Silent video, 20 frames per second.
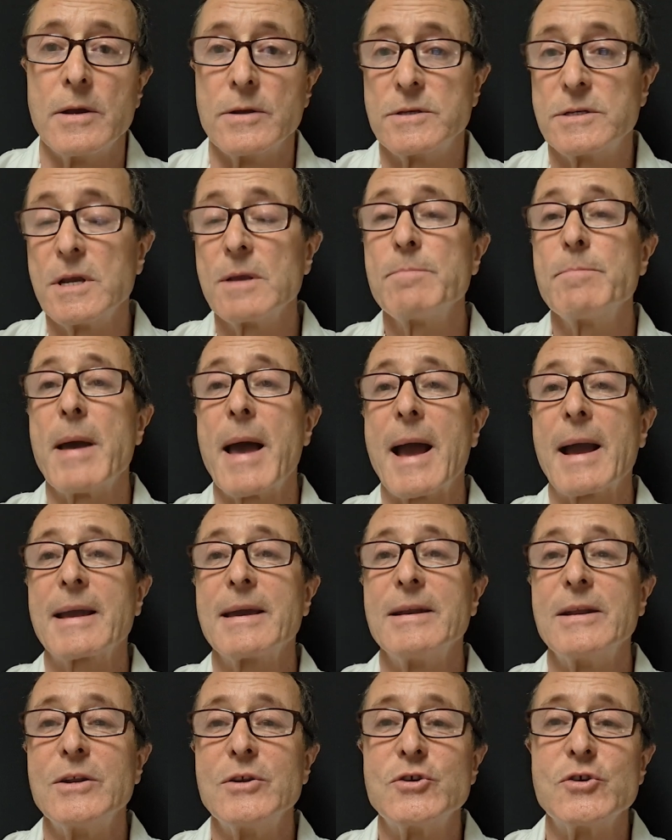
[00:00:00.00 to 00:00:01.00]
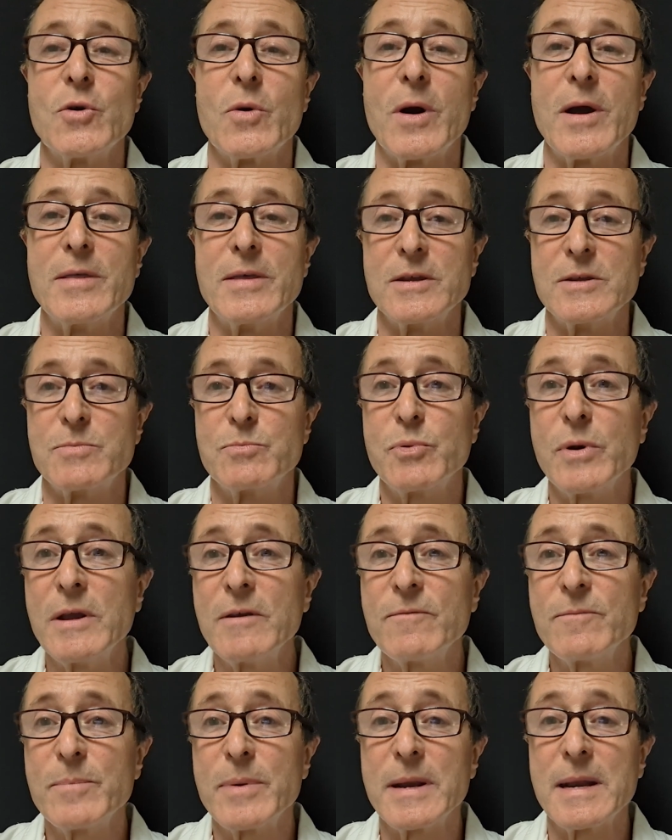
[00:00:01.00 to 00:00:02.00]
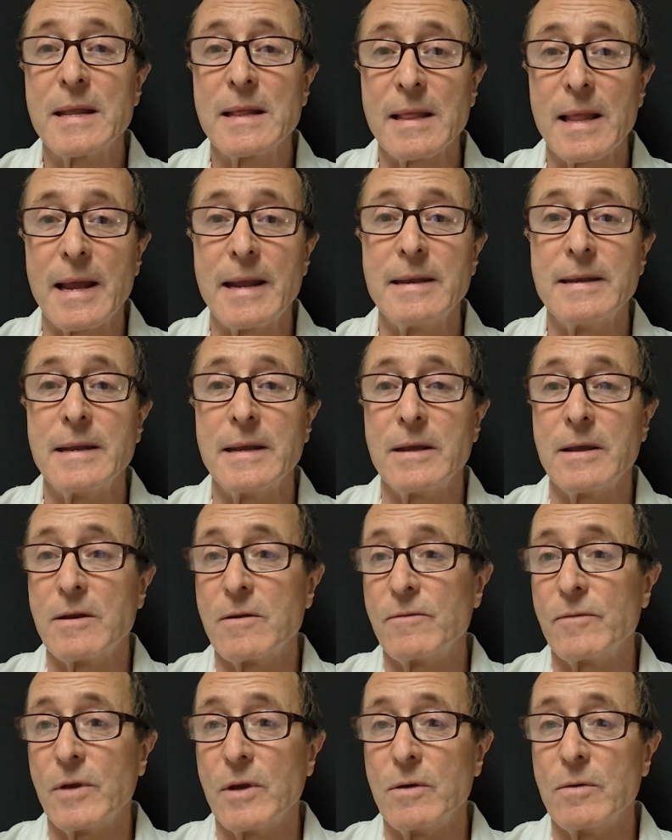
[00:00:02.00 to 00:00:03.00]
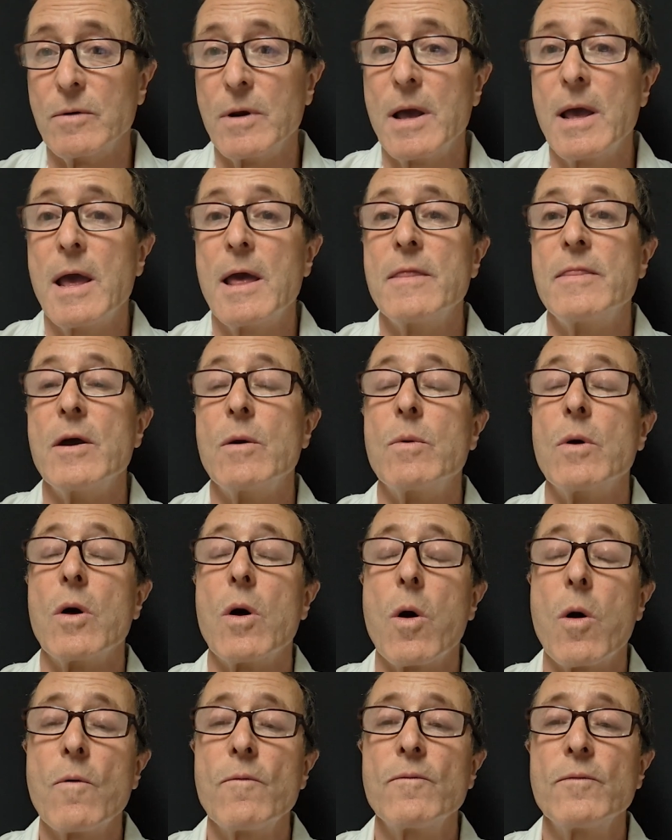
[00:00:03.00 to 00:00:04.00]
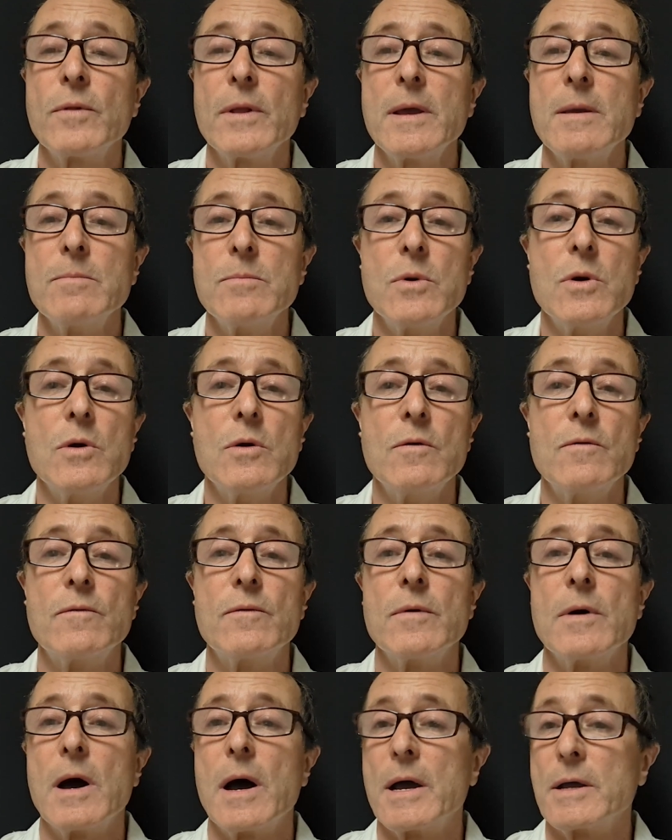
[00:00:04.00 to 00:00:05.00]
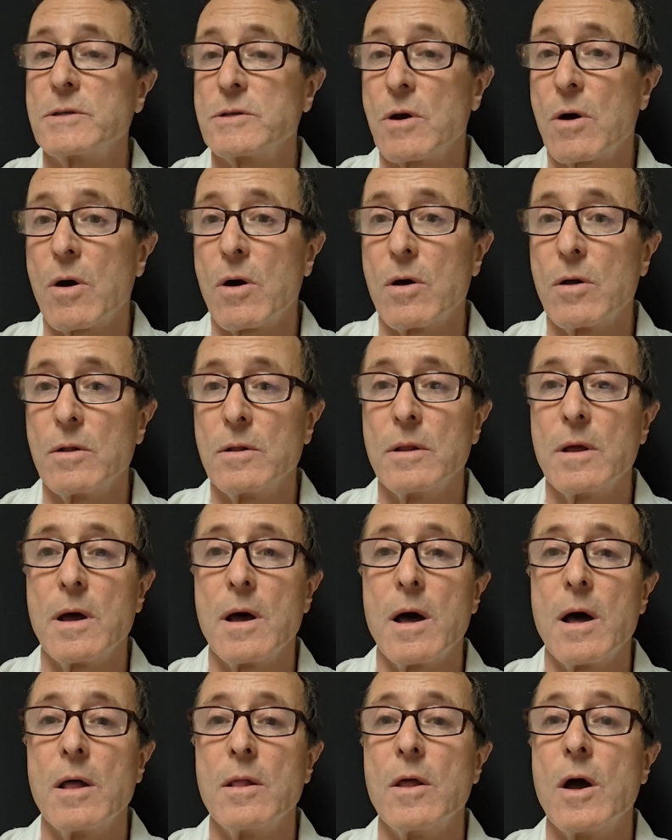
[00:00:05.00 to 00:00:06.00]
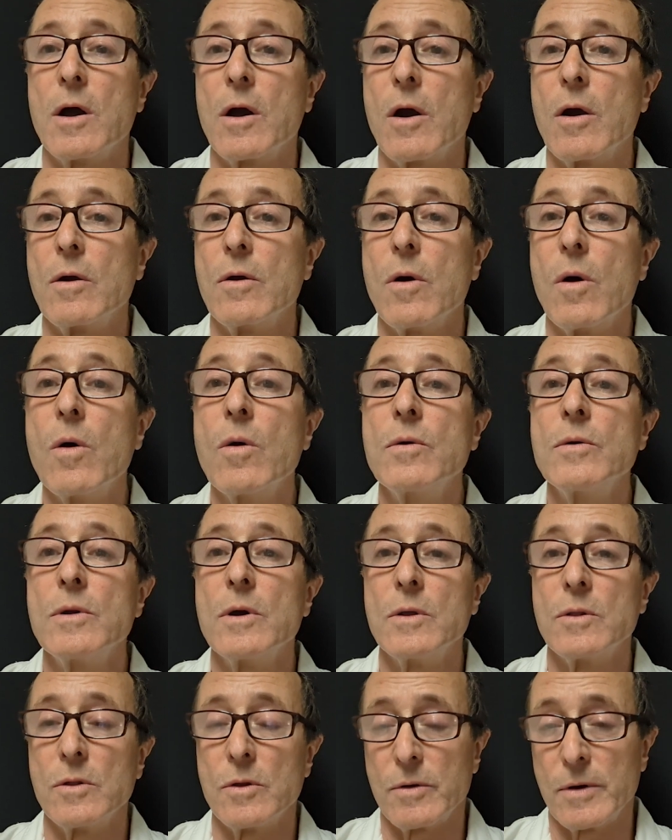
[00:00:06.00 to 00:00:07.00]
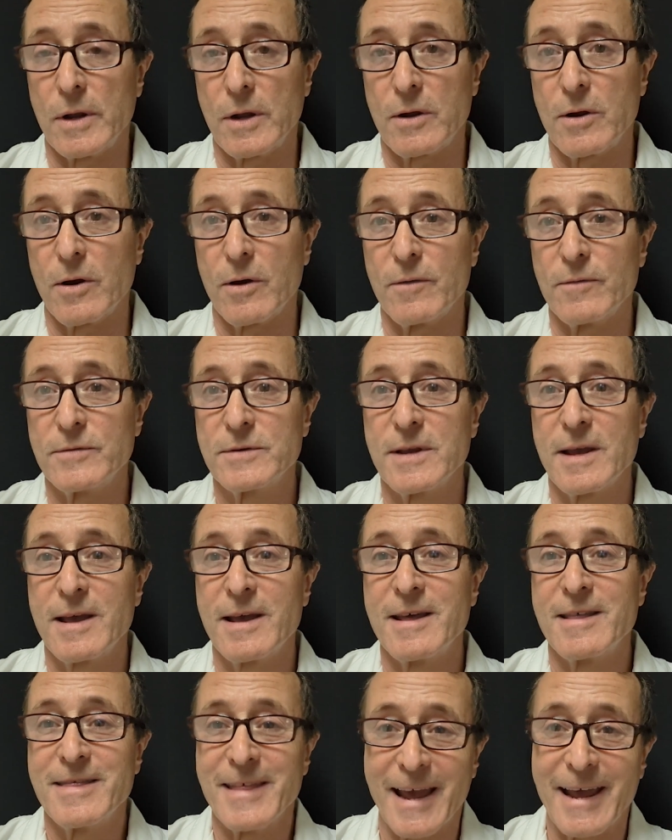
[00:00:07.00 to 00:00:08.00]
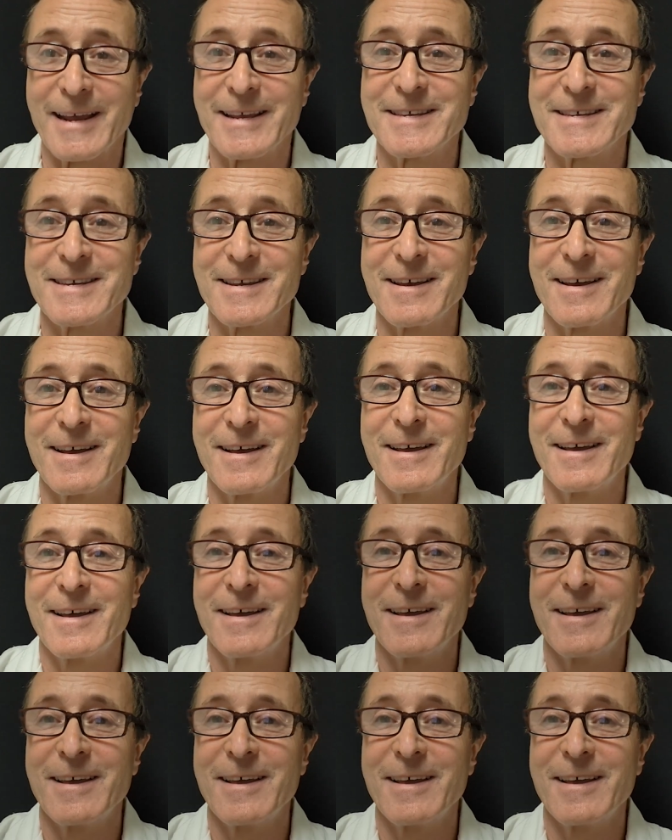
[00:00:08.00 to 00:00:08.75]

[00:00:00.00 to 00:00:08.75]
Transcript: Now sit back and enjoy this brief but enlightening interview that will hopefully move us all along our own learning curves. Thanks.